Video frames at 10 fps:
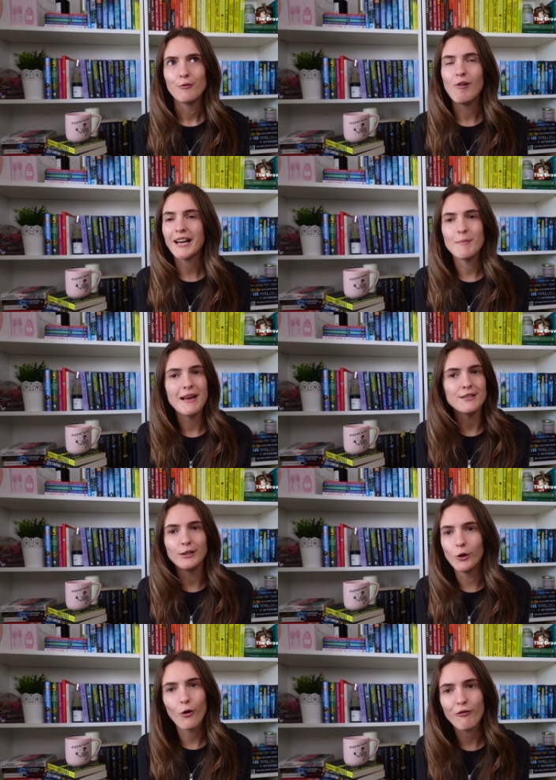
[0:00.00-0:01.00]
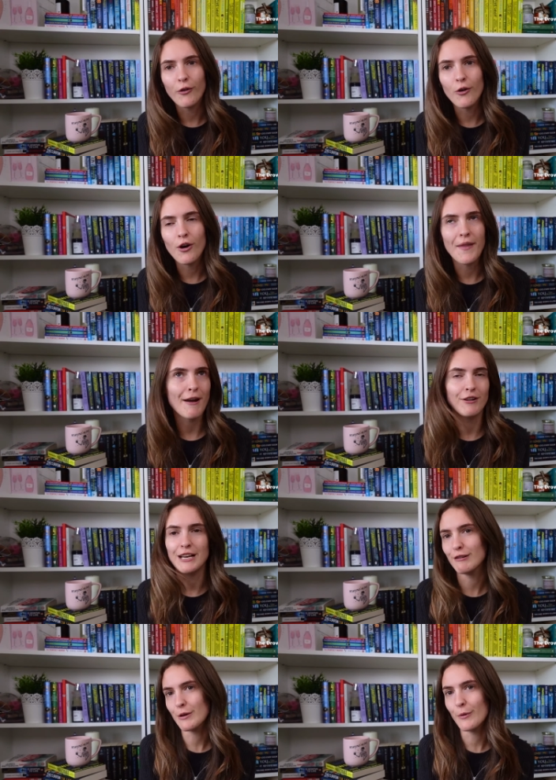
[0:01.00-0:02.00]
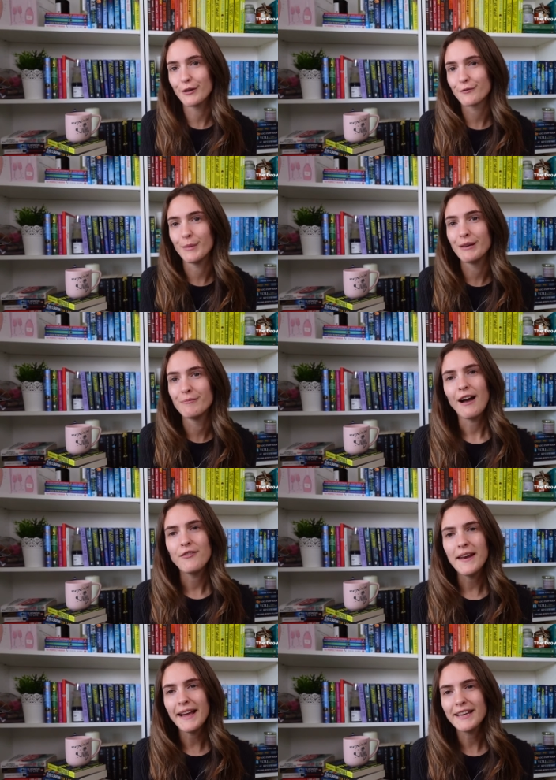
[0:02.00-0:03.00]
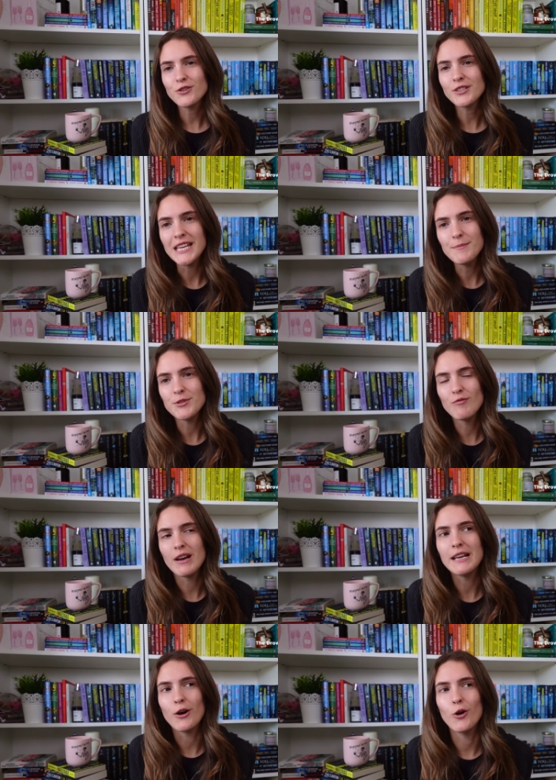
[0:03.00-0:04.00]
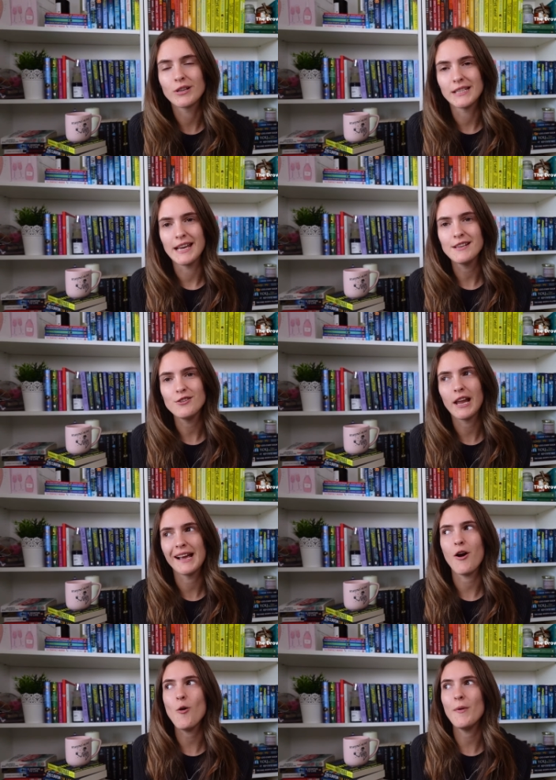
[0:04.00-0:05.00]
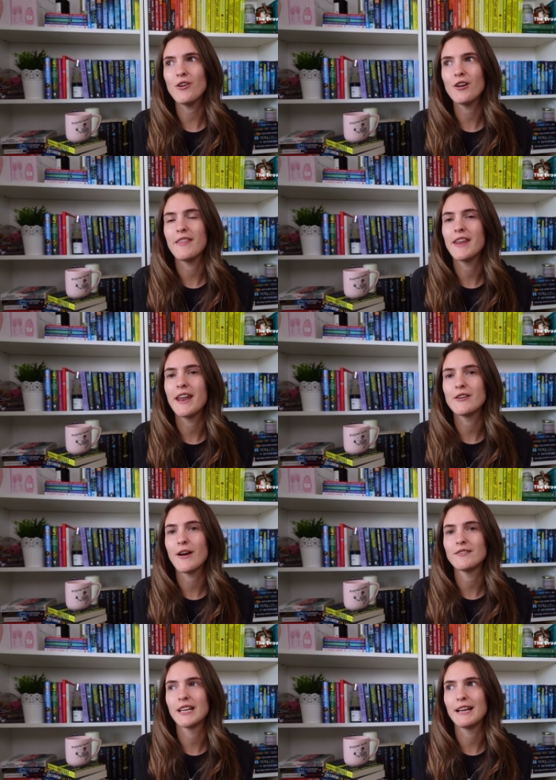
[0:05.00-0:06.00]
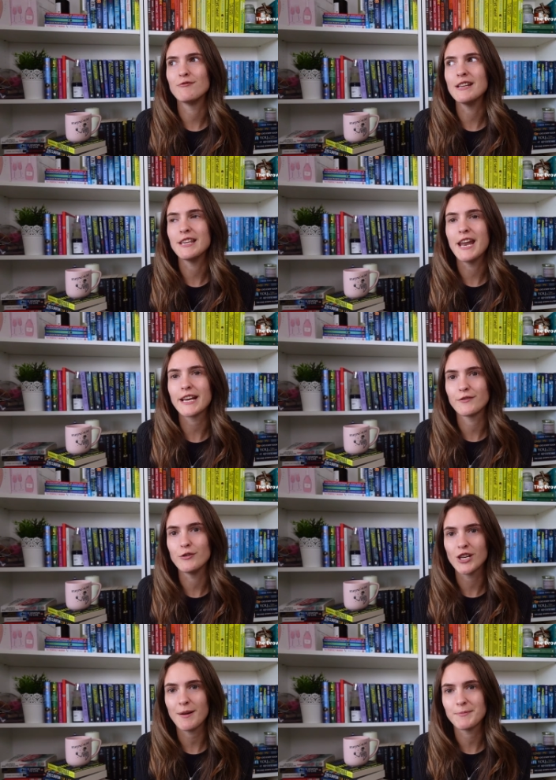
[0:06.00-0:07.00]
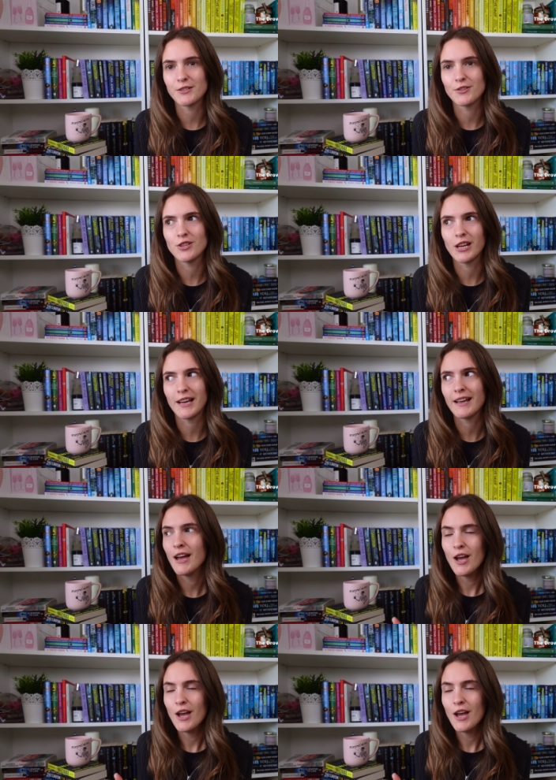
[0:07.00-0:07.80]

recommend and look for and that really really worked for me I feel like it just keeps you really hooked in you're like oh my god and then now you have to like read the next few chapters because you're like